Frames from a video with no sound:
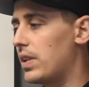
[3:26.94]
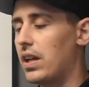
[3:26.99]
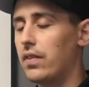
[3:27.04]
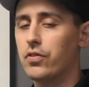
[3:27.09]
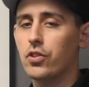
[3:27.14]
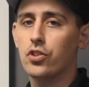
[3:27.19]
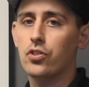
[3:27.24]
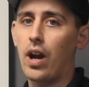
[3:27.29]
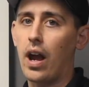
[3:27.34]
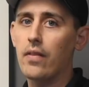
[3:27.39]

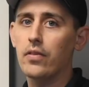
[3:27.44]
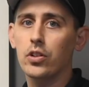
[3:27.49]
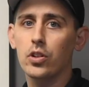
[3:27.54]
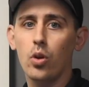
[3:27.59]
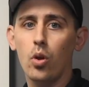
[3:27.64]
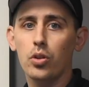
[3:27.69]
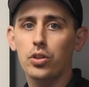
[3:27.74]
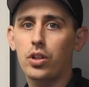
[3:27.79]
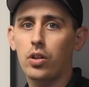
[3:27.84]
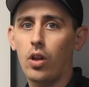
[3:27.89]
If you're driving an
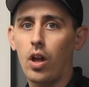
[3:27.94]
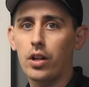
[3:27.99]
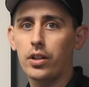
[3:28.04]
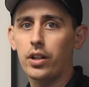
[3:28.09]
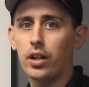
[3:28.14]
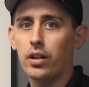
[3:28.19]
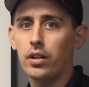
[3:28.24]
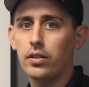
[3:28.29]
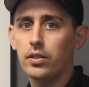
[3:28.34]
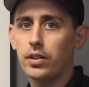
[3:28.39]
old
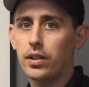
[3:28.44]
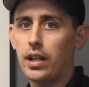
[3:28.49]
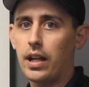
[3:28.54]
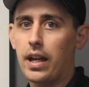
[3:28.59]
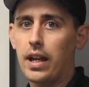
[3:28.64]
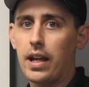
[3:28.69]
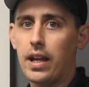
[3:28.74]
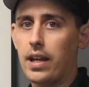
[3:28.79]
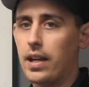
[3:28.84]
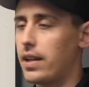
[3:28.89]
clunker
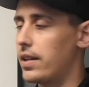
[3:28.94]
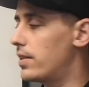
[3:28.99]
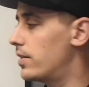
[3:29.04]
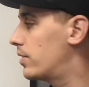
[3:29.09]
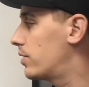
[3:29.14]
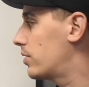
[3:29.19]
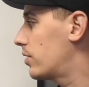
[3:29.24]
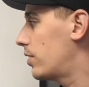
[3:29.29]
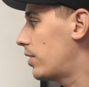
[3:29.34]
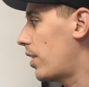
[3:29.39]

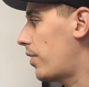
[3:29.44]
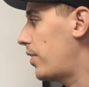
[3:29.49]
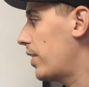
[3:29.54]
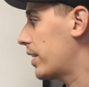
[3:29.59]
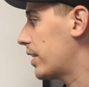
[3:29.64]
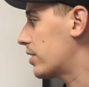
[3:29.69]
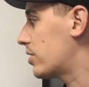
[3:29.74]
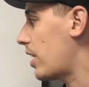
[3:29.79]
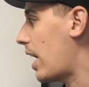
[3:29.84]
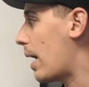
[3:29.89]
and the
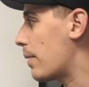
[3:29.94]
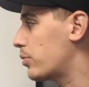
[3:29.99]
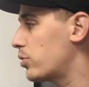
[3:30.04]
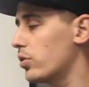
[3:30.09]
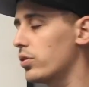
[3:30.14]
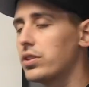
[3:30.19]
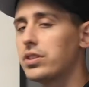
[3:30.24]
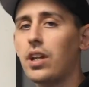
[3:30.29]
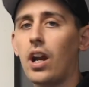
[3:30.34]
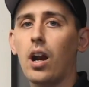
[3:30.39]
thing is
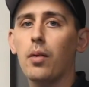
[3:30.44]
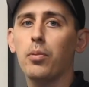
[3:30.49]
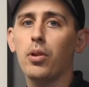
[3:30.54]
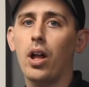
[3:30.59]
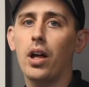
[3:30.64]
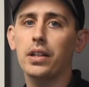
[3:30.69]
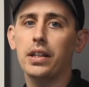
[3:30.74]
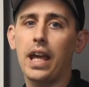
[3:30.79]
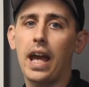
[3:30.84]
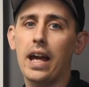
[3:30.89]
absolutely terrible
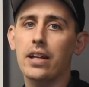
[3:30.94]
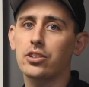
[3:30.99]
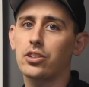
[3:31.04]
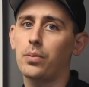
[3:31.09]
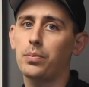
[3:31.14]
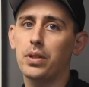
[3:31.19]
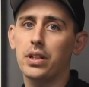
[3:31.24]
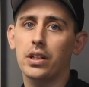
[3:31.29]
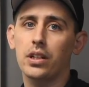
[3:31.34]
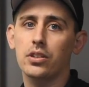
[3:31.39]
on gas,
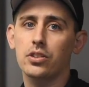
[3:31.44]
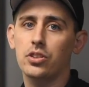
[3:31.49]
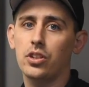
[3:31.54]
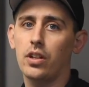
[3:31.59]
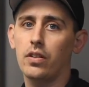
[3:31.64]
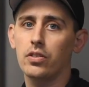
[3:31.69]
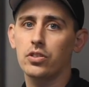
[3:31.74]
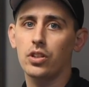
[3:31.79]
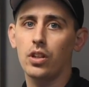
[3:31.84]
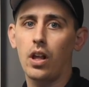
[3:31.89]
something to
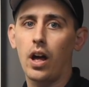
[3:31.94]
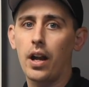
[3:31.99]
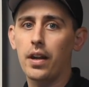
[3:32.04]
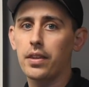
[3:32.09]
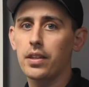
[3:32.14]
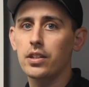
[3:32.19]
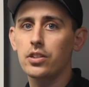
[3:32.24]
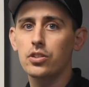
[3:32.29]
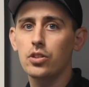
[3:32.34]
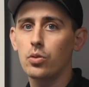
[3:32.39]
consider is a lot
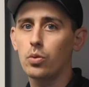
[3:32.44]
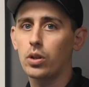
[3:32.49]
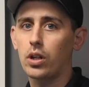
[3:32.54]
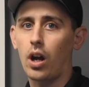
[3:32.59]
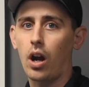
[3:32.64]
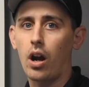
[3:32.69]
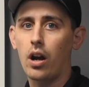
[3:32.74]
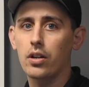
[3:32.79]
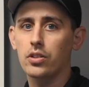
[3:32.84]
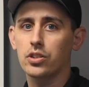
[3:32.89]
of these newer
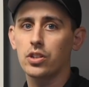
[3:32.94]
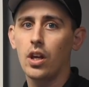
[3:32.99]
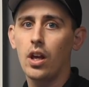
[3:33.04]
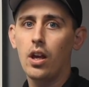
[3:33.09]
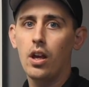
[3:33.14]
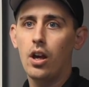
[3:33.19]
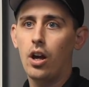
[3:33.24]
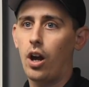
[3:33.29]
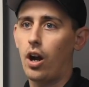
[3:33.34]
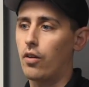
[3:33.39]
cars
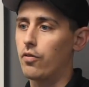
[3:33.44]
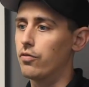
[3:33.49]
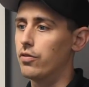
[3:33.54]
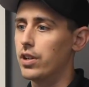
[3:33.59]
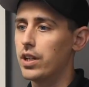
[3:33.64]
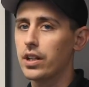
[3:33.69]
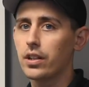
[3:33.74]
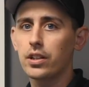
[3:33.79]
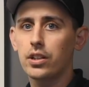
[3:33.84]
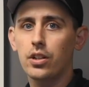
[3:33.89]
are
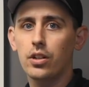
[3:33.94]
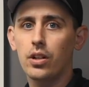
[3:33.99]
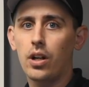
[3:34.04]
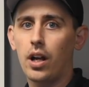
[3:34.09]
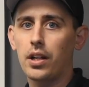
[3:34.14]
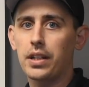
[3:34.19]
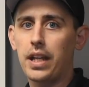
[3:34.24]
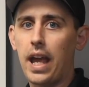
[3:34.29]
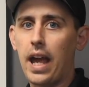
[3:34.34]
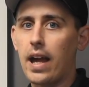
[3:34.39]
really good
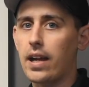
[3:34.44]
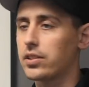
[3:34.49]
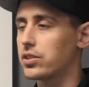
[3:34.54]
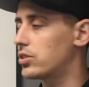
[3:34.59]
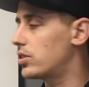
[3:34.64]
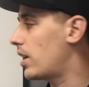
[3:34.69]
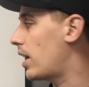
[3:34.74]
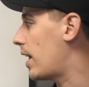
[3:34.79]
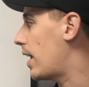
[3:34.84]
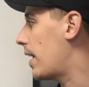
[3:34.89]
on
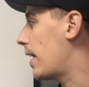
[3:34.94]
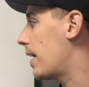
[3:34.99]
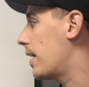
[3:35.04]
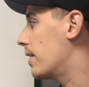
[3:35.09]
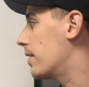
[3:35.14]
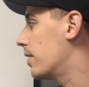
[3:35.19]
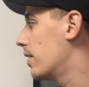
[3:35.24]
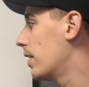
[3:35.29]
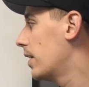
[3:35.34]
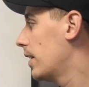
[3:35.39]
gas,
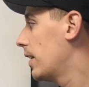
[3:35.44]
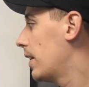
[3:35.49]
and